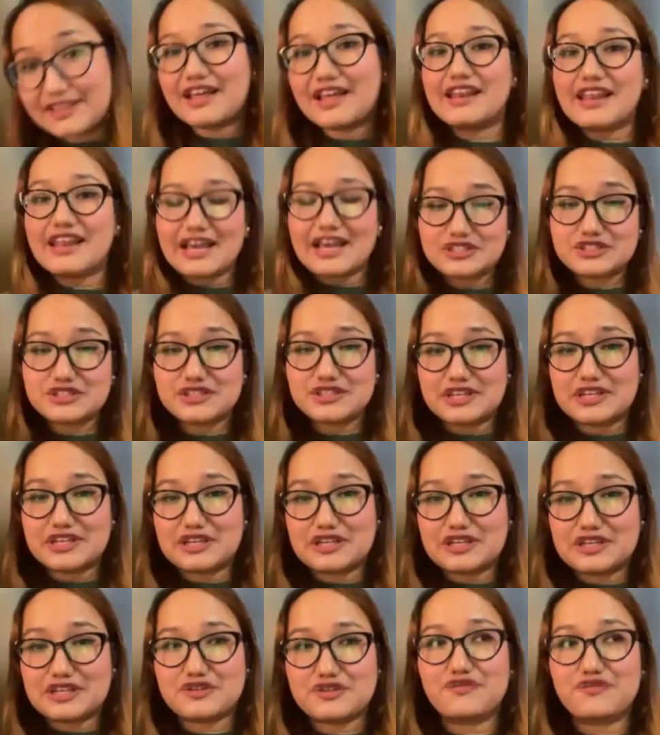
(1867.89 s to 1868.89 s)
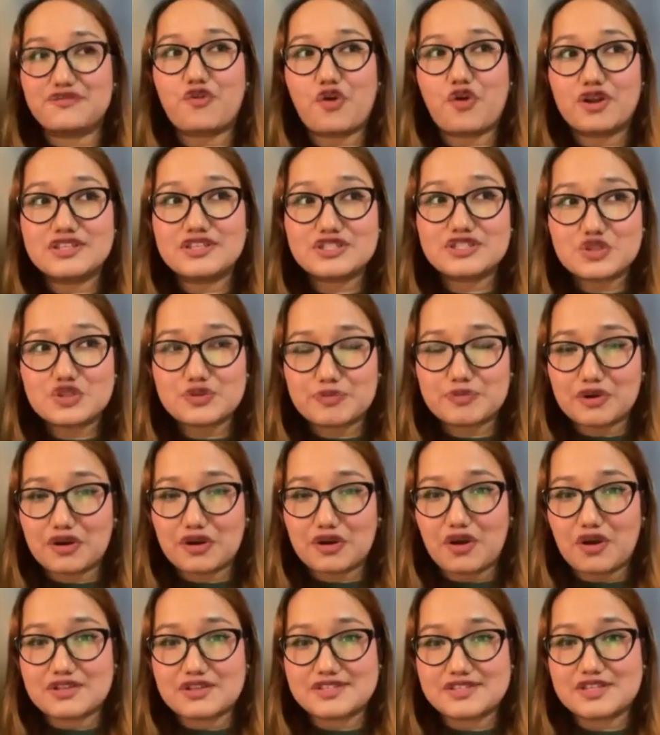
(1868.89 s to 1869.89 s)
next generation for the
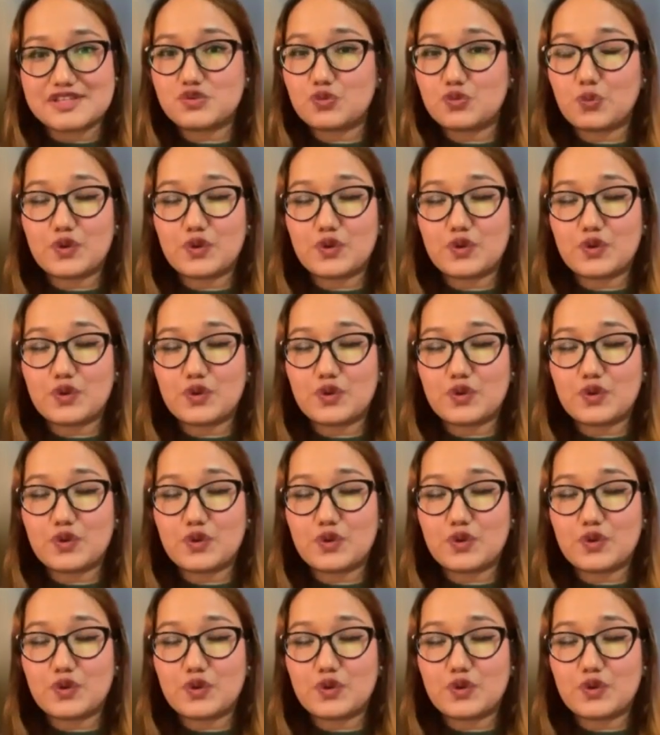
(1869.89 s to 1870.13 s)
tuberculosis